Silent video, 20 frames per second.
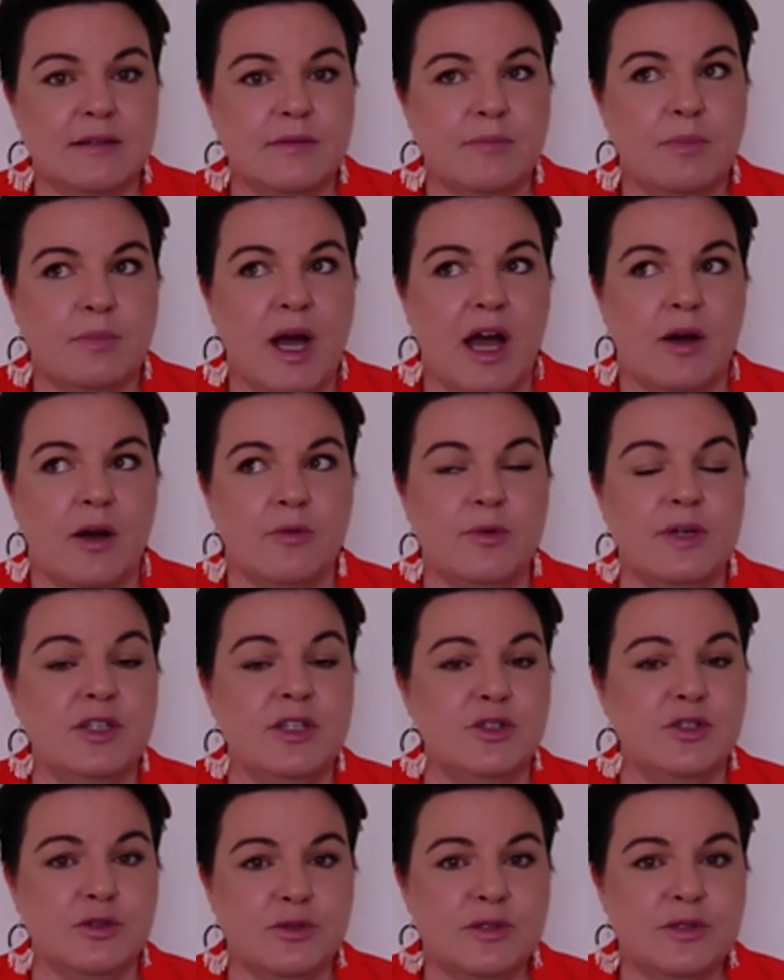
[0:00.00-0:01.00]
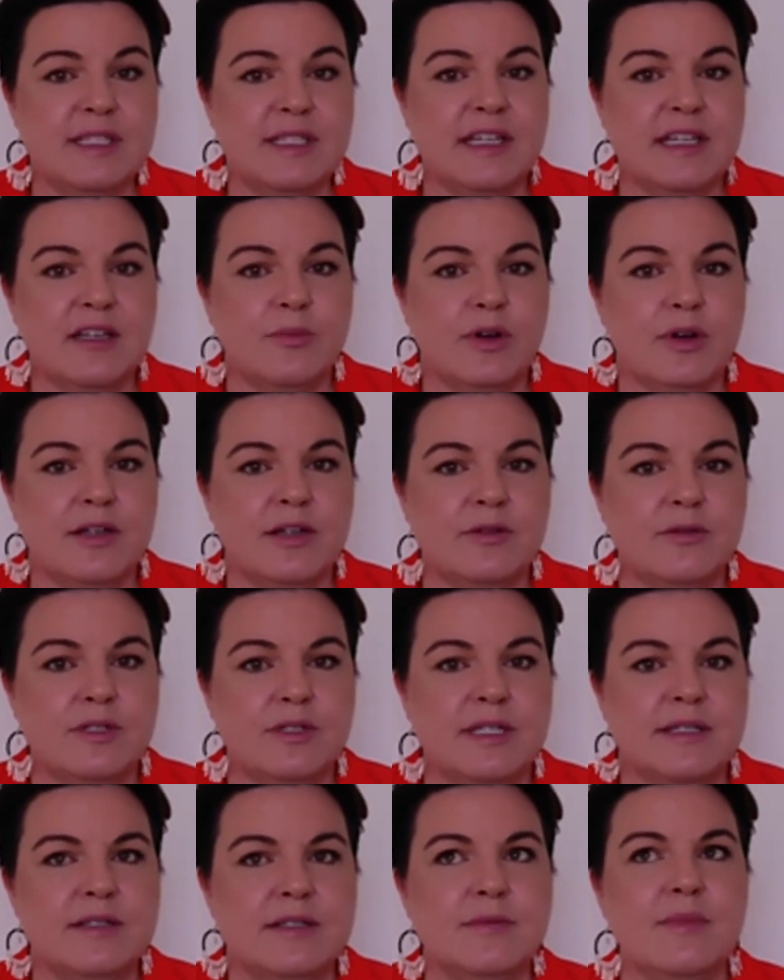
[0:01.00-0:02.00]
but we do celebrate
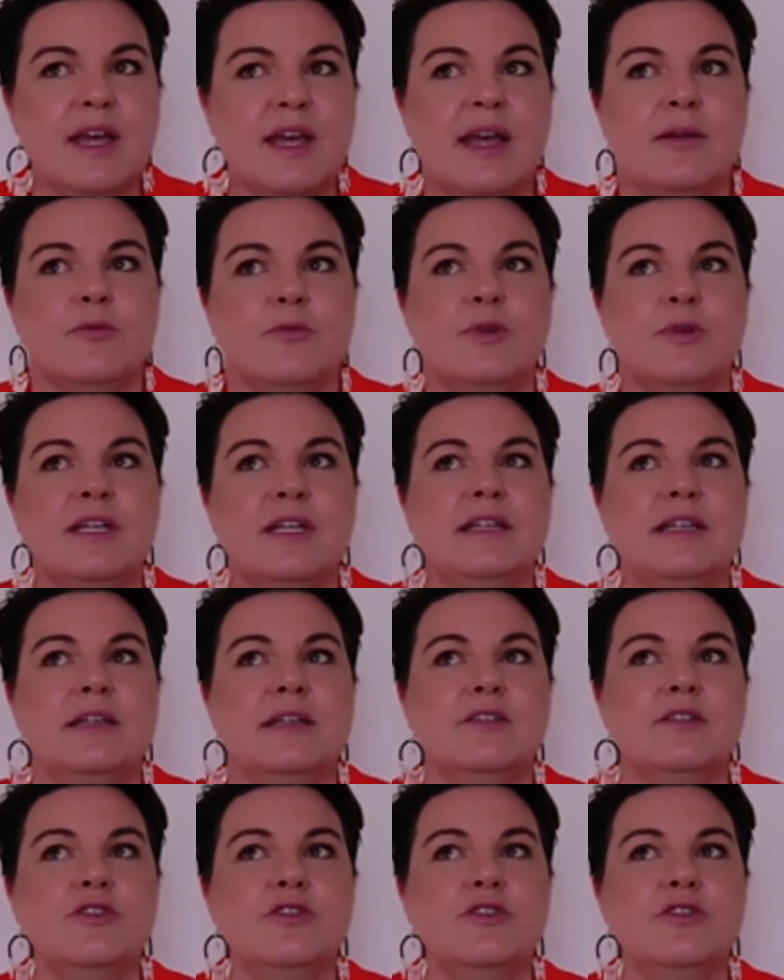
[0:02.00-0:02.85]
autism and we